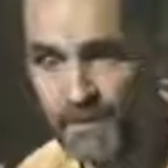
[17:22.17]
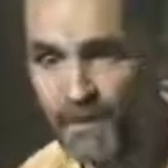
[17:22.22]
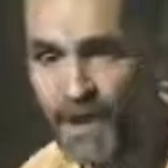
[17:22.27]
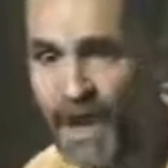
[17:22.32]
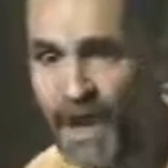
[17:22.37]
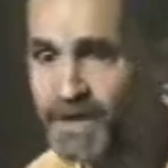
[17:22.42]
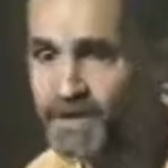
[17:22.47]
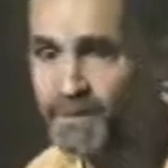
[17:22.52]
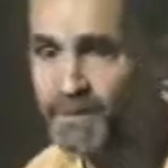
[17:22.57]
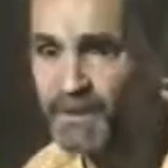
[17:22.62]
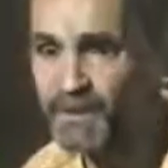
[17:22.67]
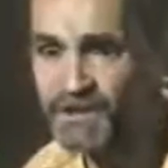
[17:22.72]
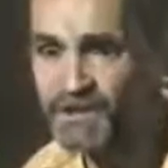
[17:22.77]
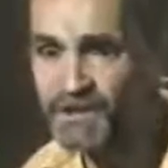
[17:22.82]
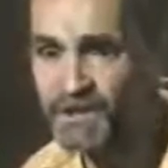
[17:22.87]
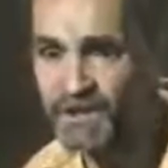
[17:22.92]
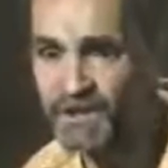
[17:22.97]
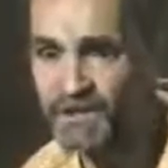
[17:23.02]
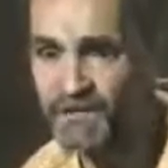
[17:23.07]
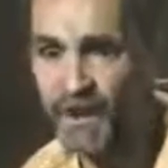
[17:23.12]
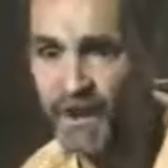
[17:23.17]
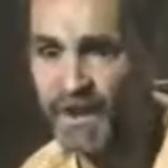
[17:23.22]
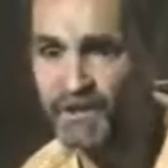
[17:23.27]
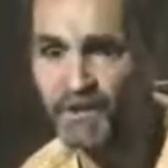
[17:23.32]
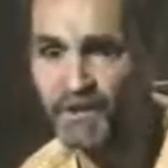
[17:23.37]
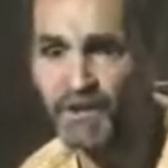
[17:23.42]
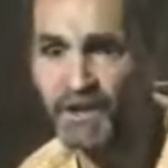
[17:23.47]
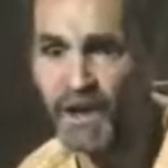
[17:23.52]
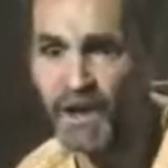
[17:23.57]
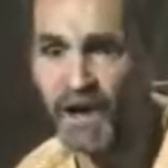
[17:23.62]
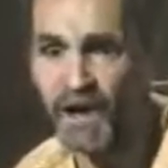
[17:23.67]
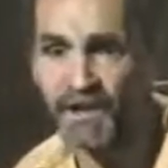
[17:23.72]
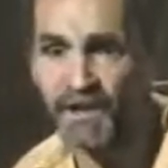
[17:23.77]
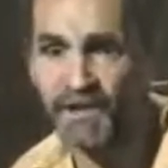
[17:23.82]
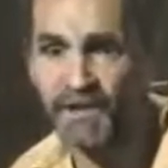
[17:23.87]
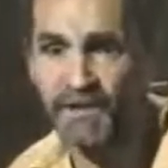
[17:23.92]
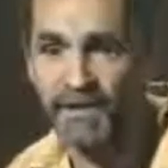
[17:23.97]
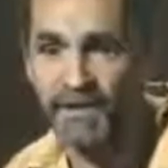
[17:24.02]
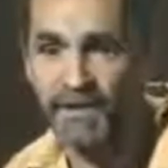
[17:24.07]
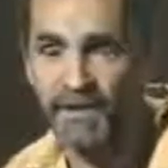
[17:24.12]
You got to be judged by your
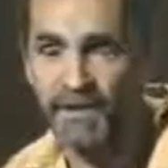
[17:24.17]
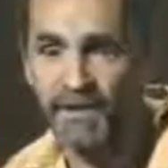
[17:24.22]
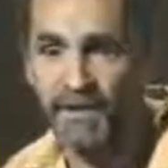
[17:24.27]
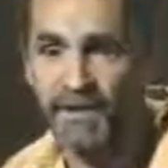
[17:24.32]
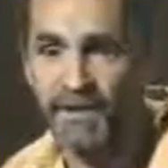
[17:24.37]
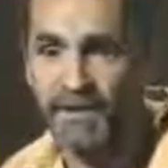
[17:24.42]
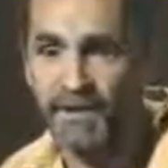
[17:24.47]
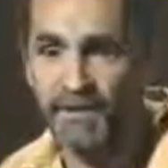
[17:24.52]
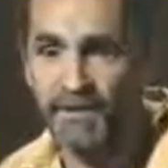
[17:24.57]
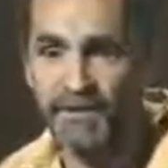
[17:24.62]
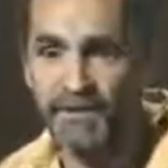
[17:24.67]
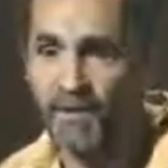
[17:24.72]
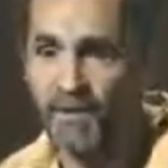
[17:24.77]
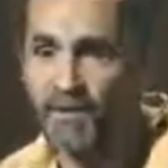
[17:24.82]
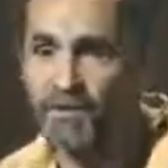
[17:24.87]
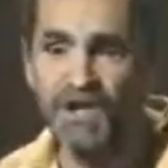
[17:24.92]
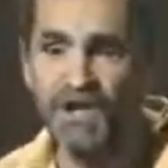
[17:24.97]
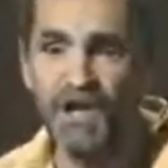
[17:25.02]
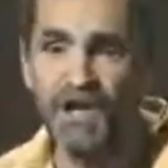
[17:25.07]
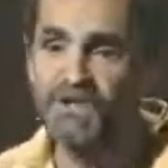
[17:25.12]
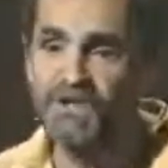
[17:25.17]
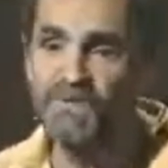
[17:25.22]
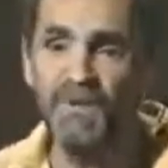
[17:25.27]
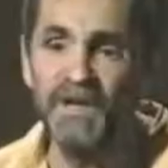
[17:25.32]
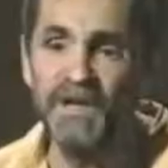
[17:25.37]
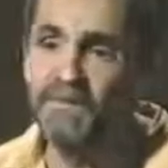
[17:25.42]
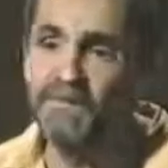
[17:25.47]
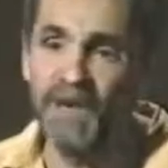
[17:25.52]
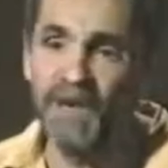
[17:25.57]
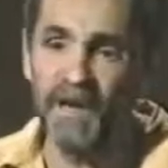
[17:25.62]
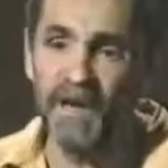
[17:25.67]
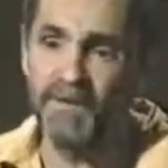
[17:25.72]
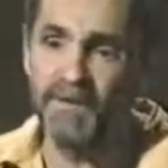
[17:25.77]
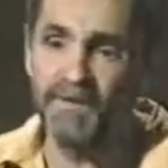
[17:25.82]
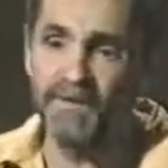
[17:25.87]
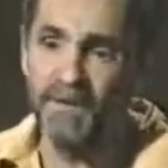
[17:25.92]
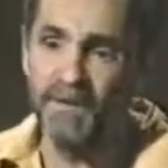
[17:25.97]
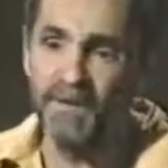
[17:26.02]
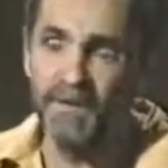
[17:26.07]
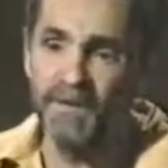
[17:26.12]
God. Don't judge me,
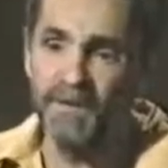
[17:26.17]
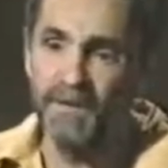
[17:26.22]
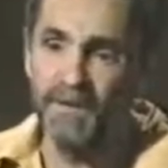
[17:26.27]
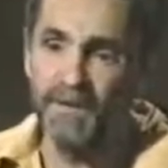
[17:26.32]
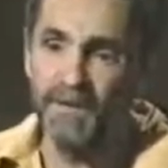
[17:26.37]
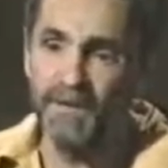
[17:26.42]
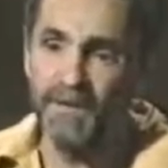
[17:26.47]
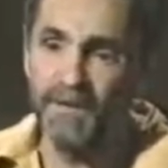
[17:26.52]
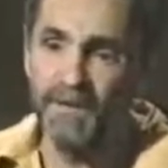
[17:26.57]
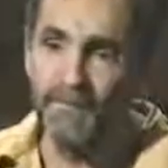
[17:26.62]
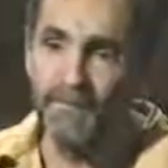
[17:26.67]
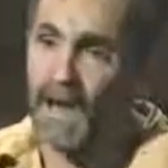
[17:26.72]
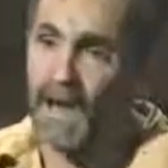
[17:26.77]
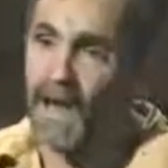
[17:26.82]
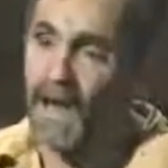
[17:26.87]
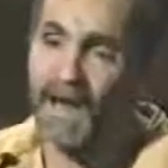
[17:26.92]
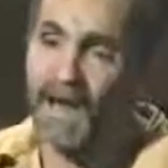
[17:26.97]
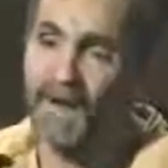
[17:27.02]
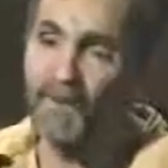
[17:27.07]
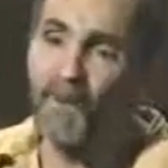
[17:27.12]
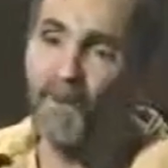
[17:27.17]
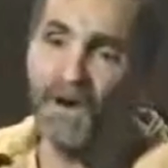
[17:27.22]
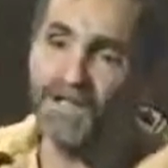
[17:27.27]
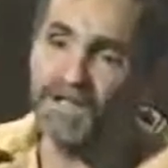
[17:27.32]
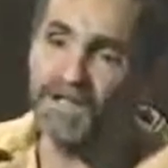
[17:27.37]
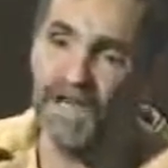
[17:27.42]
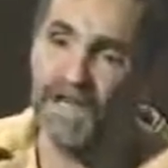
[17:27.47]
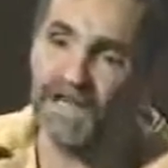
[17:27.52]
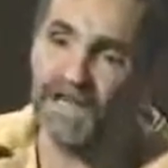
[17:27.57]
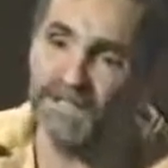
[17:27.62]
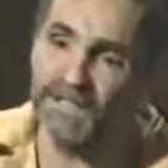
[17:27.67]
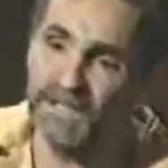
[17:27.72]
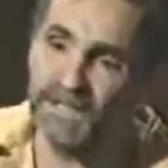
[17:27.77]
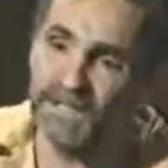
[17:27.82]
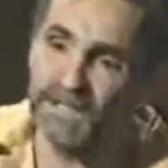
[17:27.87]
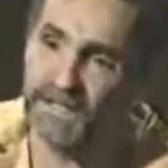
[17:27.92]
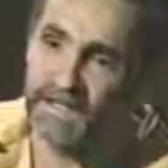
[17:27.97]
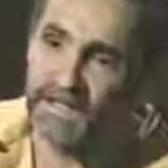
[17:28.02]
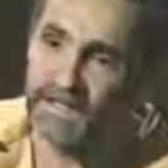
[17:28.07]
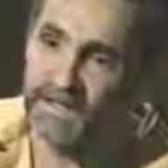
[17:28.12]
man, behind what Tex
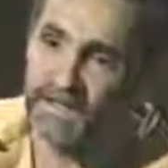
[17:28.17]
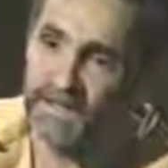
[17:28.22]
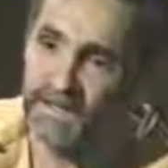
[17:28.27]
did.